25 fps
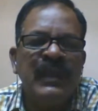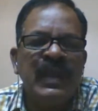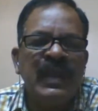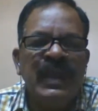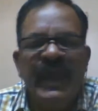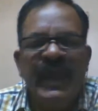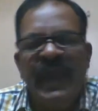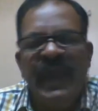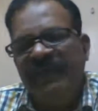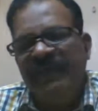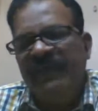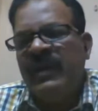
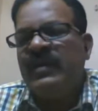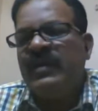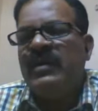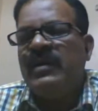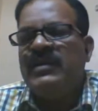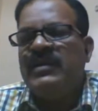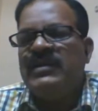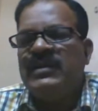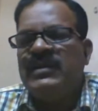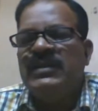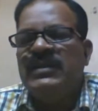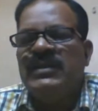every
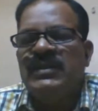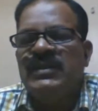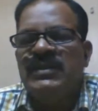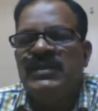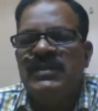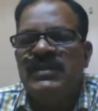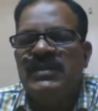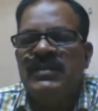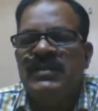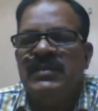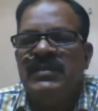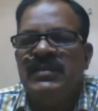country
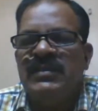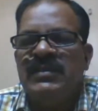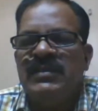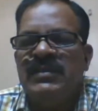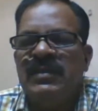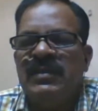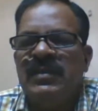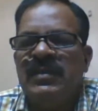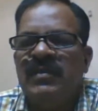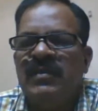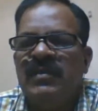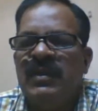
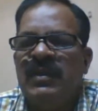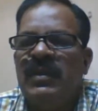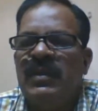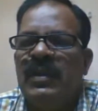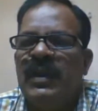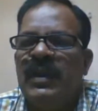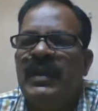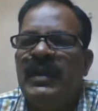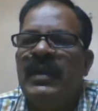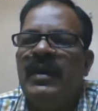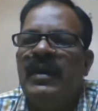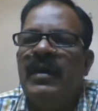uh, whether
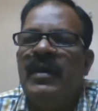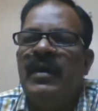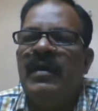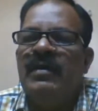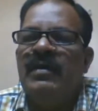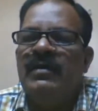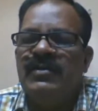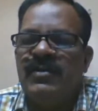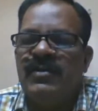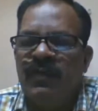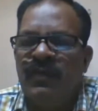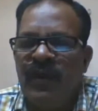india
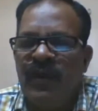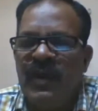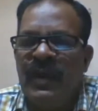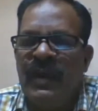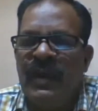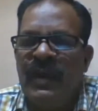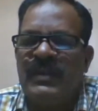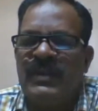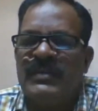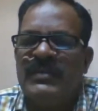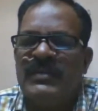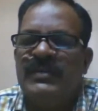or somewhere
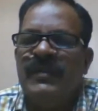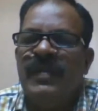else